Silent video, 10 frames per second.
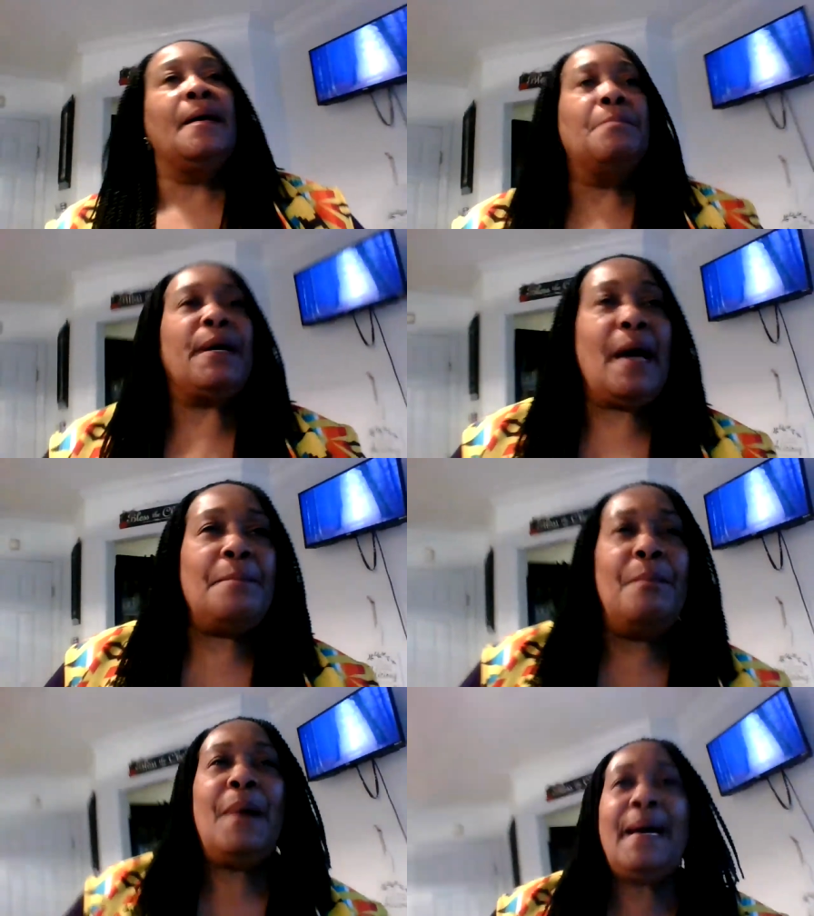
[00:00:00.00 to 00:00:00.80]
But I
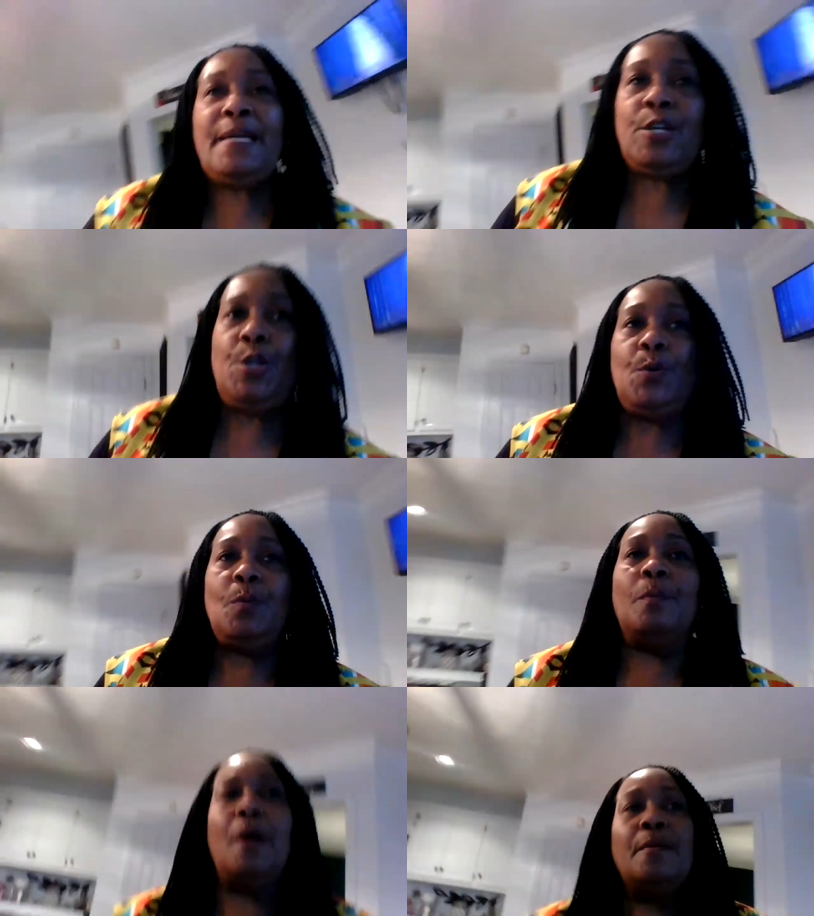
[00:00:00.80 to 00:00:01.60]
might
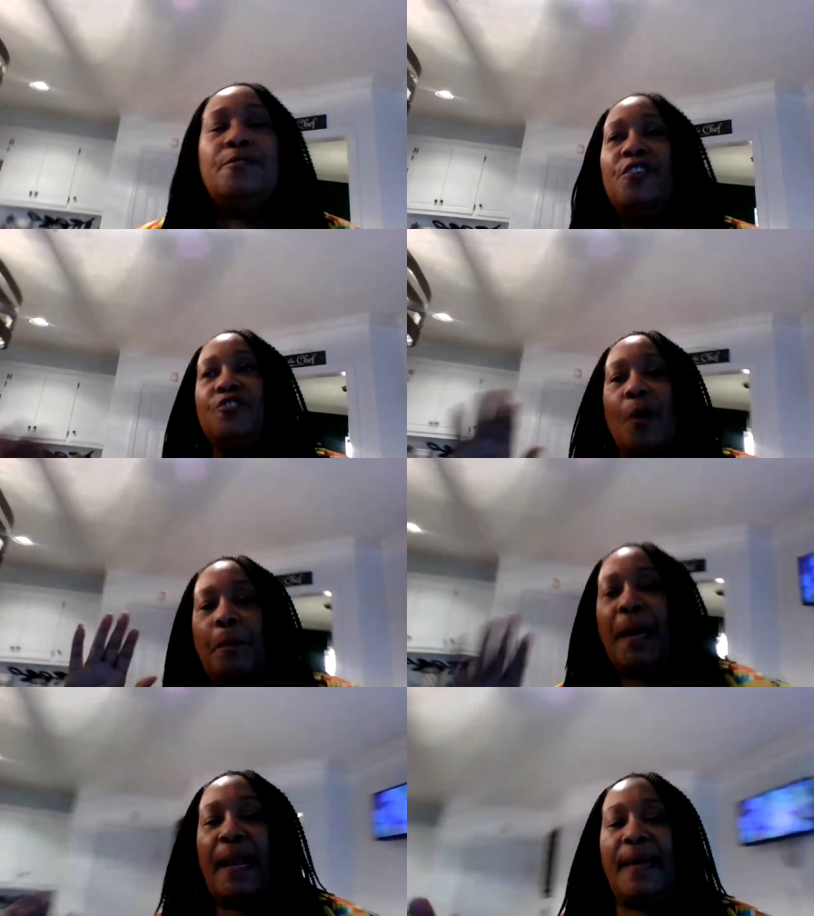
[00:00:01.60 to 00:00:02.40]
do just a
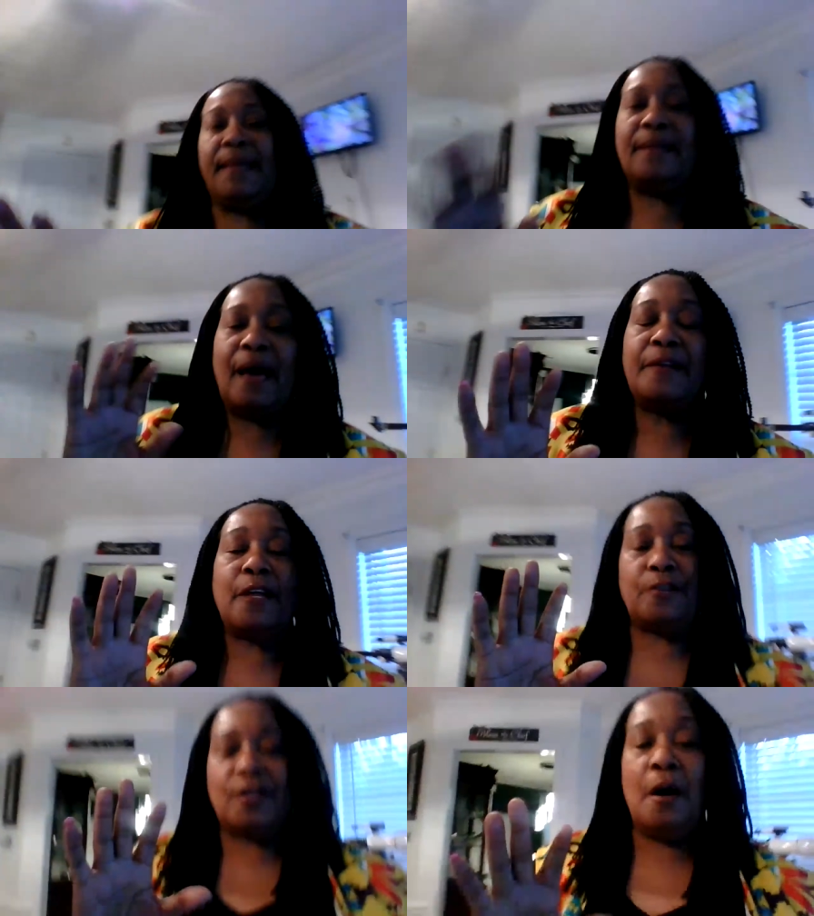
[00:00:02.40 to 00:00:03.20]
plain, not
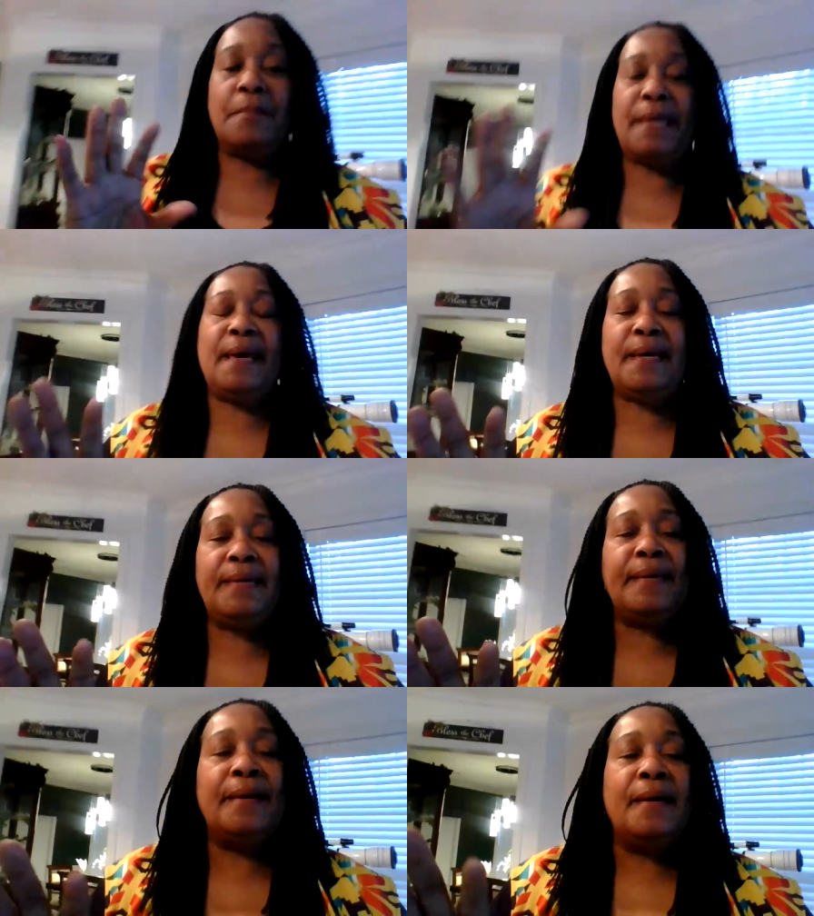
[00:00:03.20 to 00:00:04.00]
the dunk
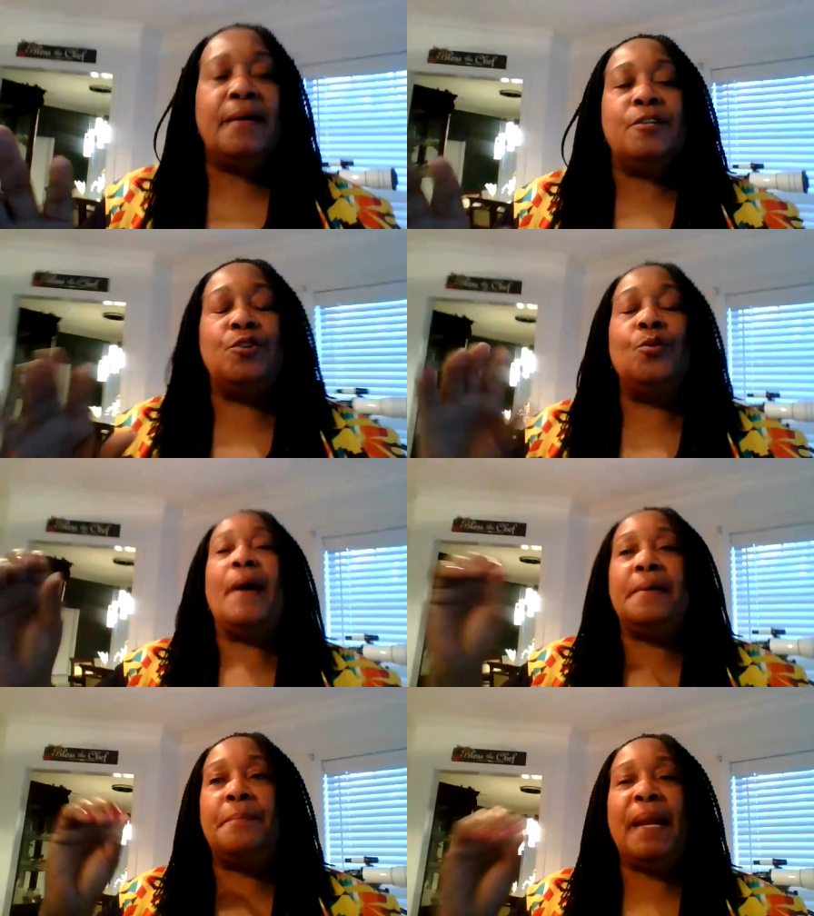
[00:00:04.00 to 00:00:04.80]
cake, do
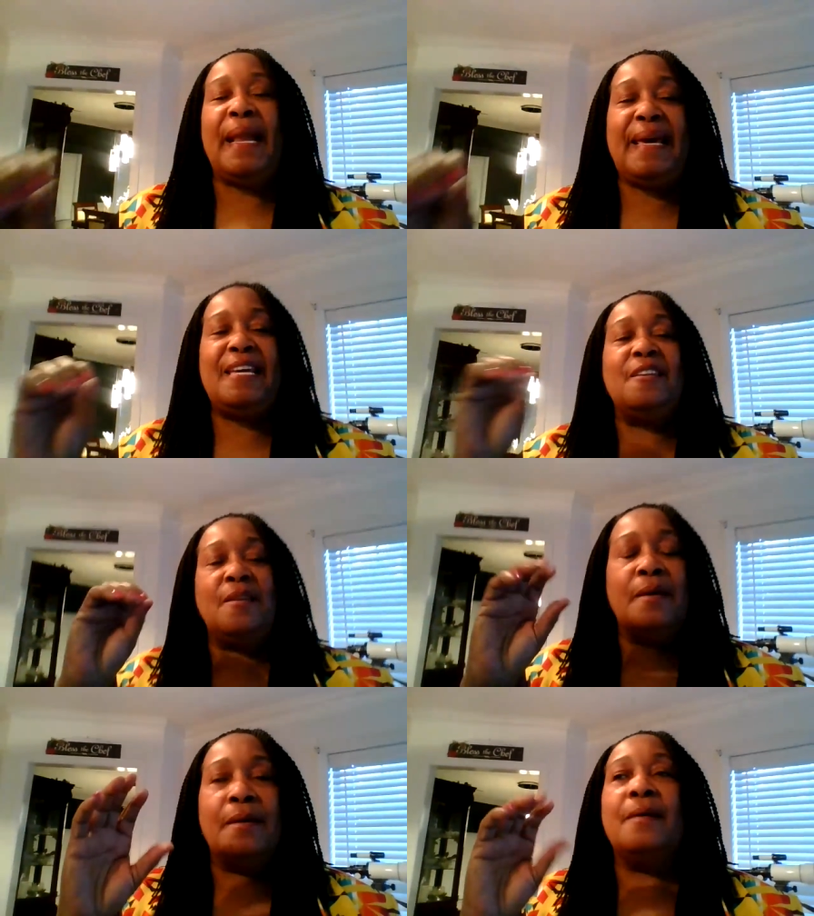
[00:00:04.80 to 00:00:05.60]
a plain